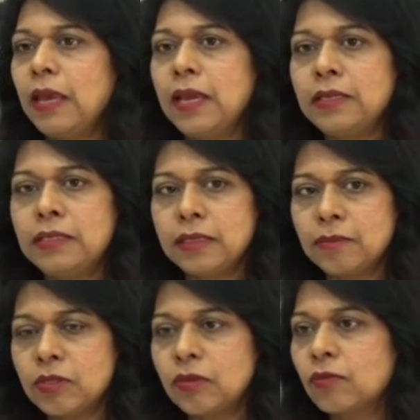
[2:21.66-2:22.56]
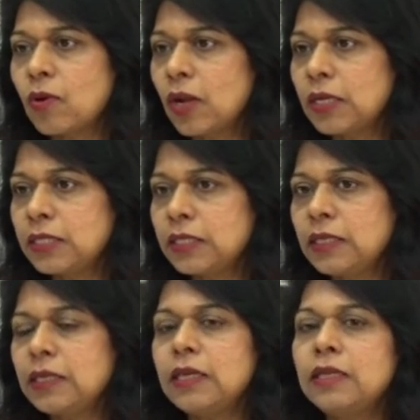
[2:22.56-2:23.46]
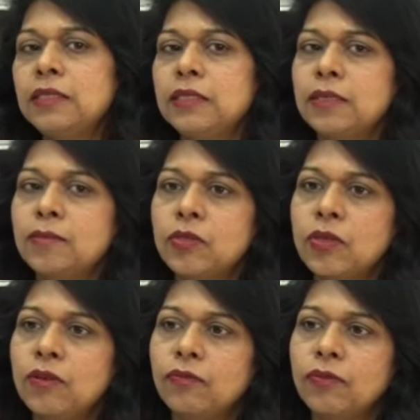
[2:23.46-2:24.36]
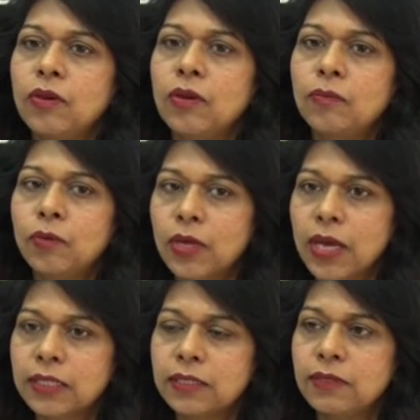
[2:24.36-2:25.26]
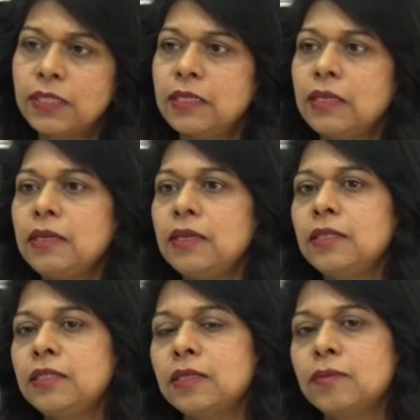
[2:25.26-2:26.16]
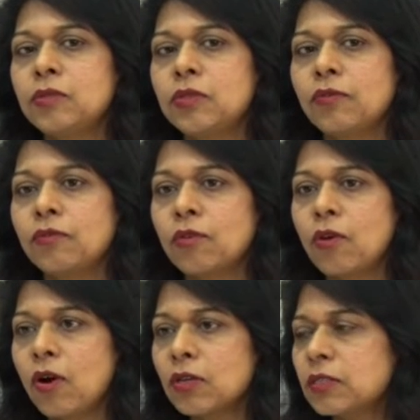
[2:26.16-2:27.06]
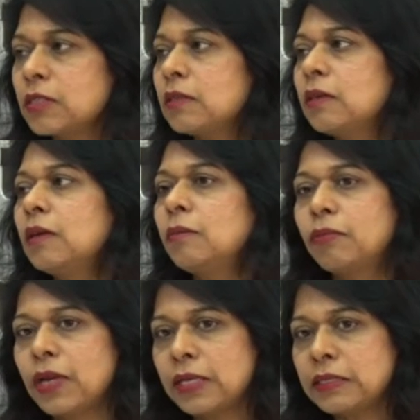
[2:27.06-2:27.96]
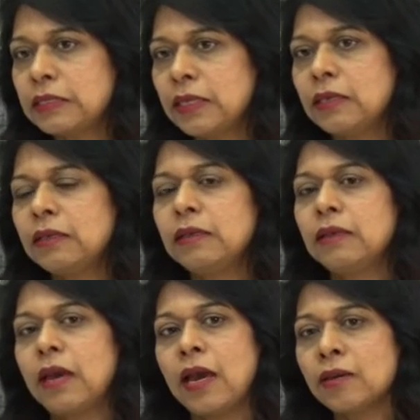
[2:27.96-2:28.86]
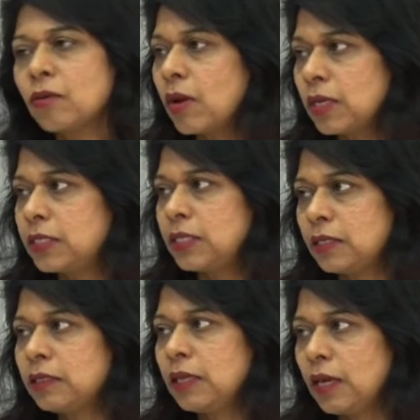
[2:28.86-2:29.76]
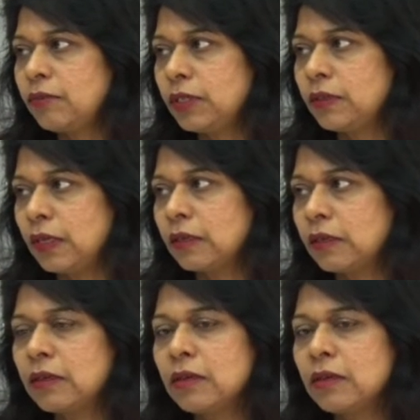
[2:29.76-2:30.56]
in terms of quality, in terms of productivity, in terms of cost, pricing and quality, everything.